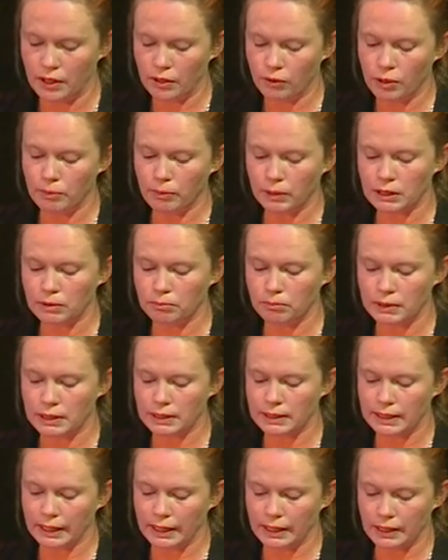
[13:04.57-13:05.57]
we mustn't
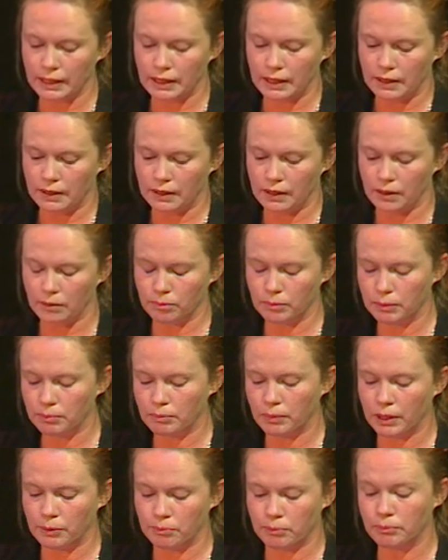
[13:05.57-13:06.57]

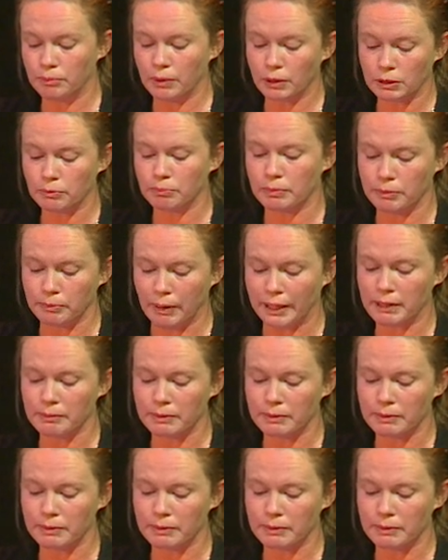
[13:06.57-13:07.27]
make